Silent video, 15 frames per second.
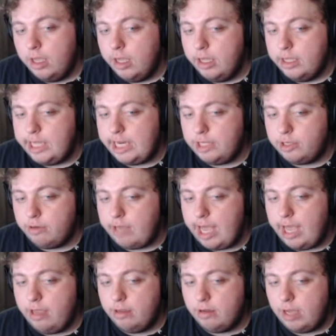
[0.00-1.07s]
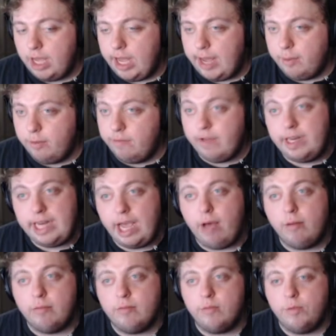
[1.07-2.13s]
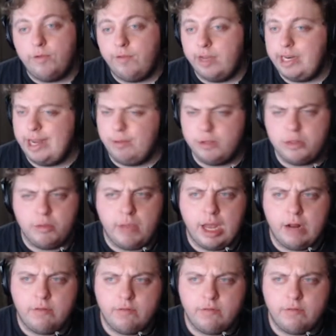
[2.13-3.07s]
That is okay. We'll find out. We'll find out what they're made of.